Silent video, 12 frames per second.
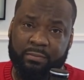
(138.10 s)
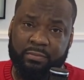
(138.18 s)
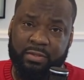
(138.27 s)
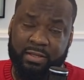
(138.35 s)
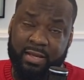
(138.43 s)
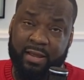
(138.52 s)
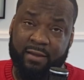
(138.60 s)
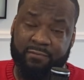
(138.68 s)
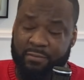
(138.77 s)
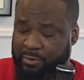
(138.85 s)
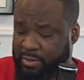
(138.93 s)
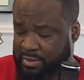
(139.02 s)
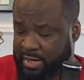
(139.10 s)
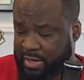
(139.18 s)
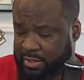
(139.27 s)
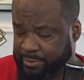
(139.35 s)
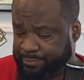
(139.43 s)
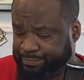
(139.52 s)
today at February
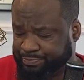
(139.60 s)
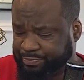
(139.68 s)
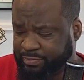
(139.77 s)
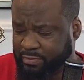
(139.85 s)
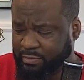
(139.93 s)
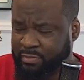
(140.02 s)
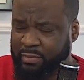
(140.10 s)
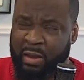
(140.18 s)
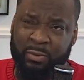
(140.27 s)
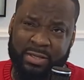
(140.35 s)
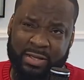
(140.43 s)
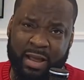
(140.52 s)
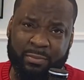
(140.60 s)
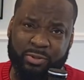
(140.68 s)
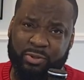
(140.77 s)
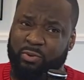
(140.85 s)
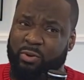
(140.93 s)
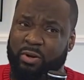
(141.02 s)
2nd. I went to the Apple
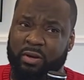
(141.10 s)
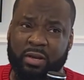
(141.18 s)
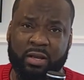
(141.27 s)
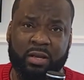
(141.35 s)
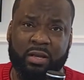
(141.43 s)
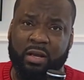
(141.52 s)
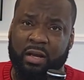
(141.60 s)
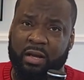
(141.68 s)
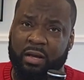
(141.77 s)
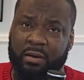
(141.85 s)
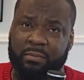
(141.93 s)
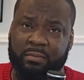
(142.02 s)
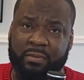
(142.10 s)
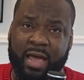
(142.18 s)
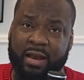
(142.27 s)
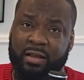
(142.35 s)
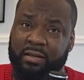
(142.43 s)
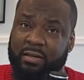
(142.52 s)
store,
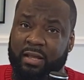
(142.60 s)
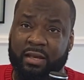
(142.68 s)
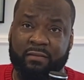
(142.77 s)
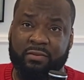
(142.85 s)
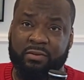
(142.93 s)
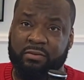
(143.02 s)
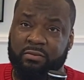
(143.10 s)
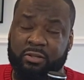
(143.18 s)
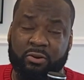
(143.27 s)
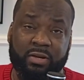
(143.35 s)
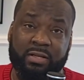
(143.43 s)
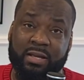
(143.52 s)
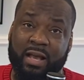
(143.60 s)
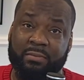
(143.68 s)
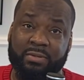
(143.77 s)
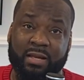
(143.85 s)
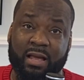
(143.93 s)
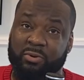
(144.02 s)
got a 11:30 time
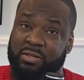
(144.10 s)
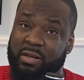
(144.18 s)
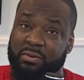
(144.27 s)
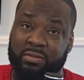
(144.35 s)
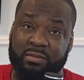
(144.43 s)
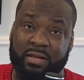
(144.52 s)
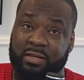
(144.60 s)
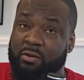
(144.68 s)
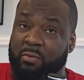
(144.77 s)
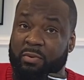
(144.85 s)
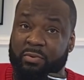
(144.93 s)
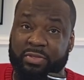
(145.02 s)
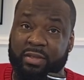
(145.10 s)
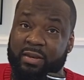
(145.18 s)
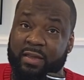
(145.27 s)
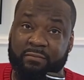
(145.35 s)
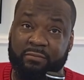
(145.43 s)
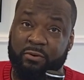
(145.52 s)
slot, which they saw me within
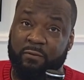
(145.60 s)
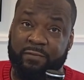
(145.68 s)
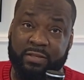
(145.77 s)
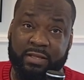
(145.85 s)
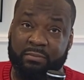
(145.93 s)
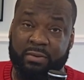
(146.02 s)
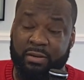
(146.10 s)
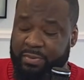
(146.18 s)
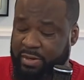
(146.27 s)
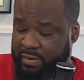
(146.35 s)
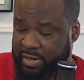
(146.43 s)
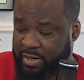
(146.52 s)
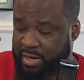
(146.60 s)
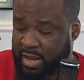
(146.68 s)
that 15-minute period,